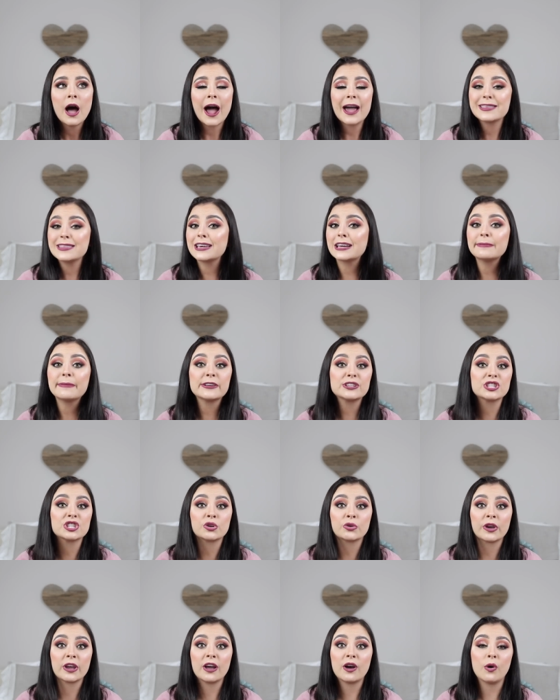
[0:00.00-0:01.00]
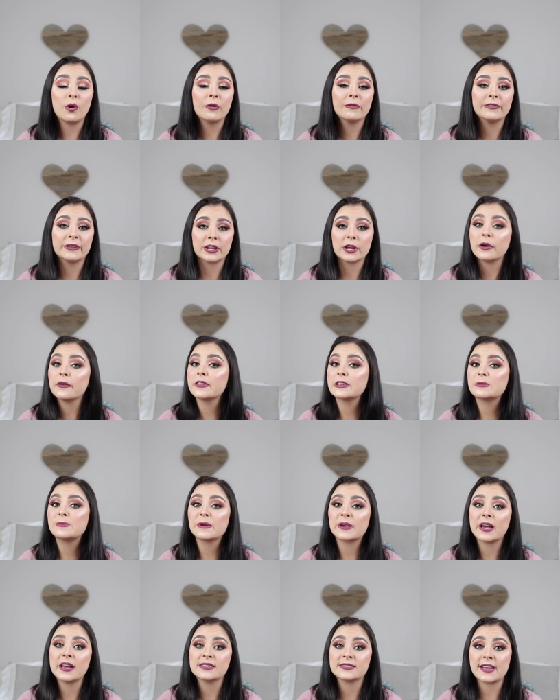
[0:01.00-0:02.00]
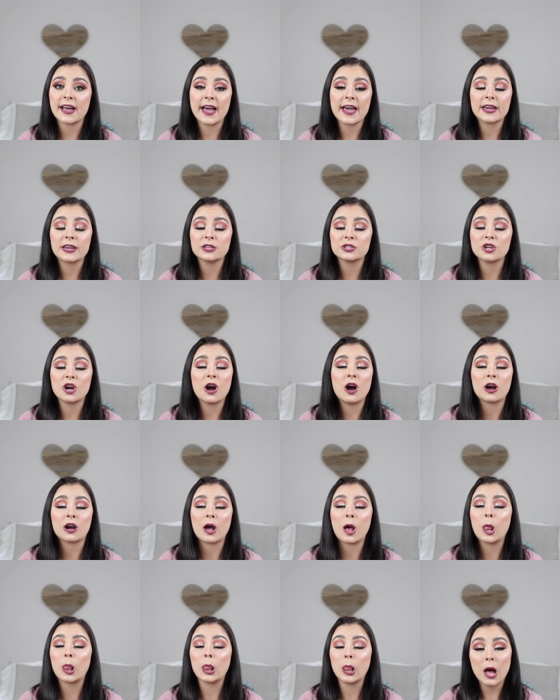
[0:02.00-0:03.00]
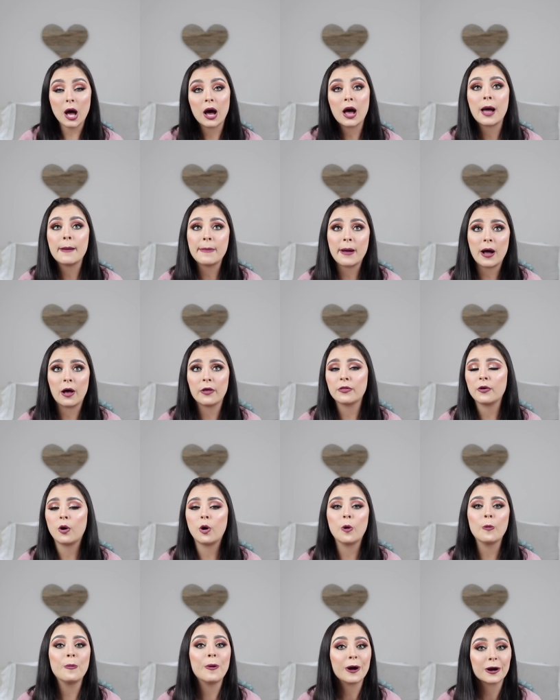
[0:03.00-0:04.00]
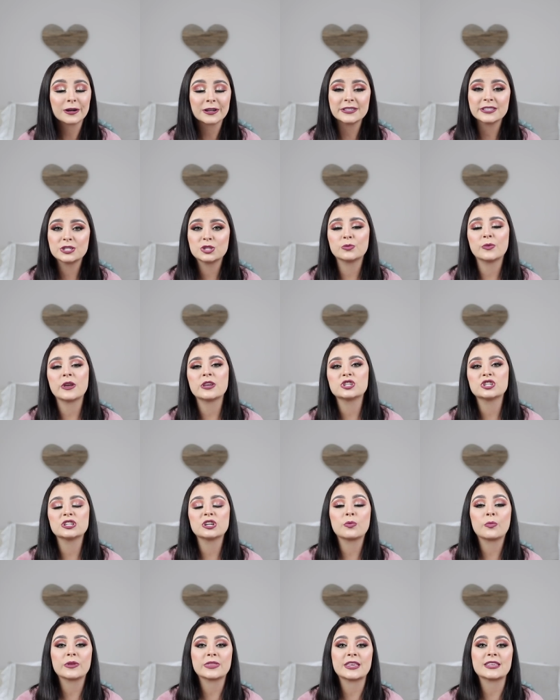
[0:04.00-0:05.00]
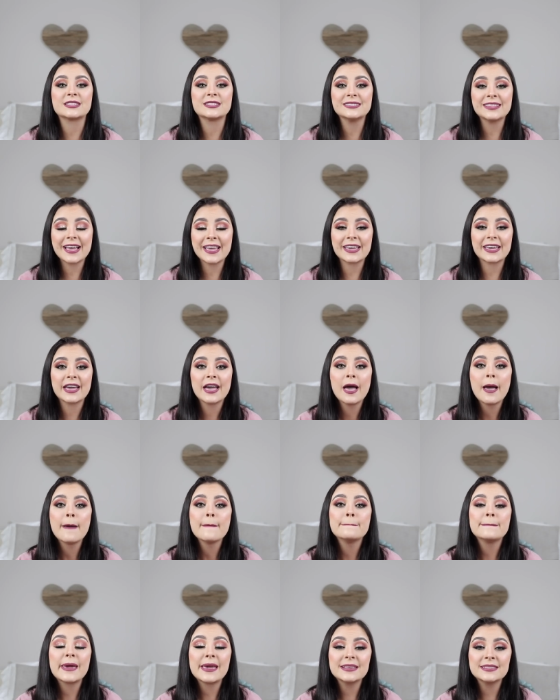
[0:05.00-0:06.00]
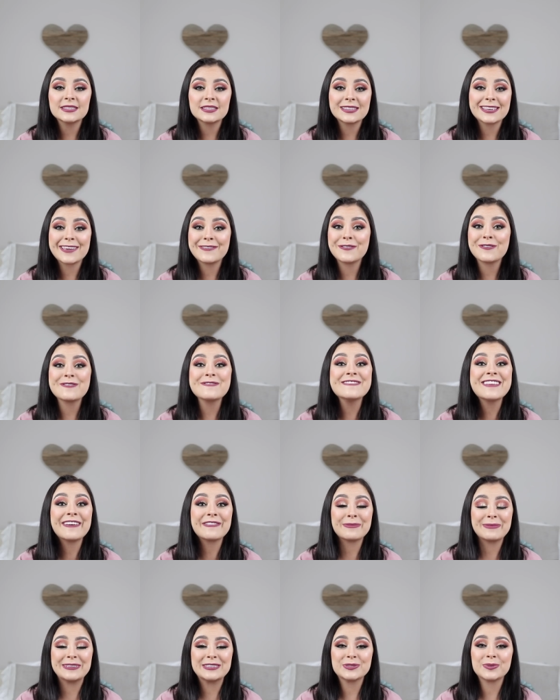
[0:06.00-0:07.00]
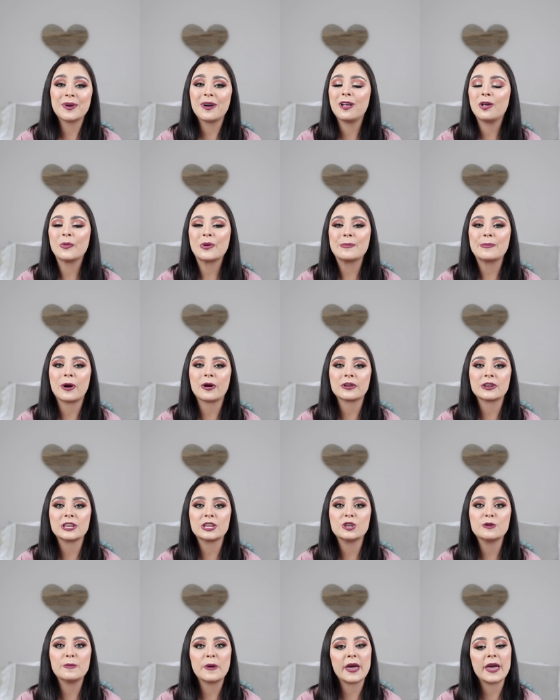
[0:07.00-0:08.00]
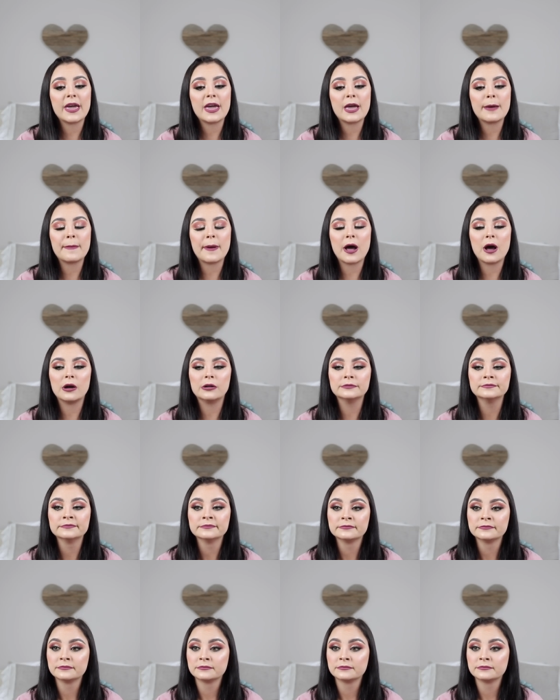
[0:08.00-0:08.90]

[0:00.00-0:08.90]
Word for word: I think I might just create a whole video on this, because I could talk a lot about the whole party situation and what that's like. Basically, if you've never been to a Halloween party, you pay about